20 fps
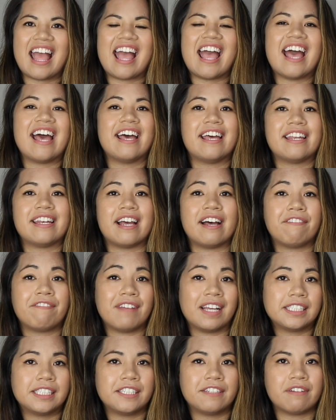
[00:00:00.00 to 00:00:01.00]
An
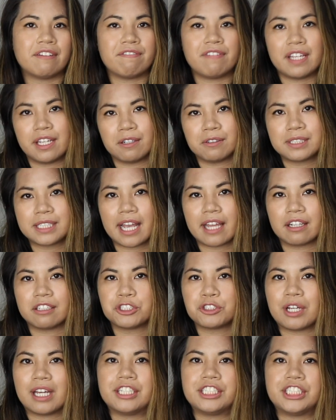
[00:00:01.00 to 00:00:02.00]
effective video title
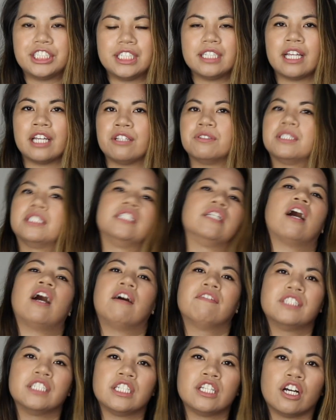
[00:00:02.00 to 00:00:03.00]
strategy that you see
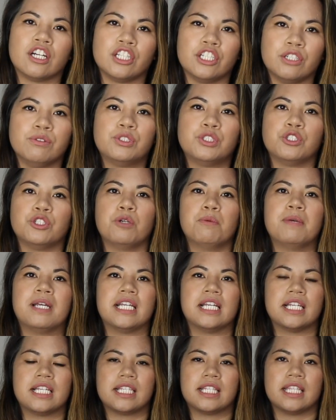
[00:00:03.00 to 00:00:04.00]
often on YouTube
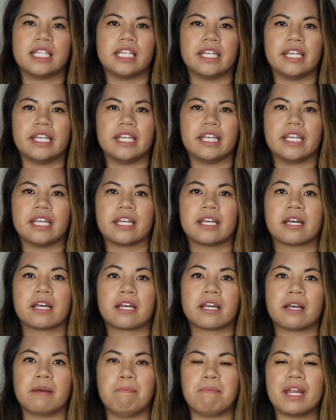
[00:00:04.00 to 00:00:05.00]
is the
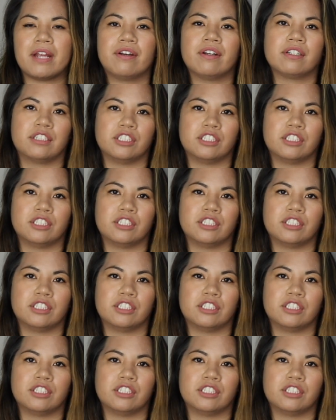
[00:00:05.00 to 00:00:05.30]
compare and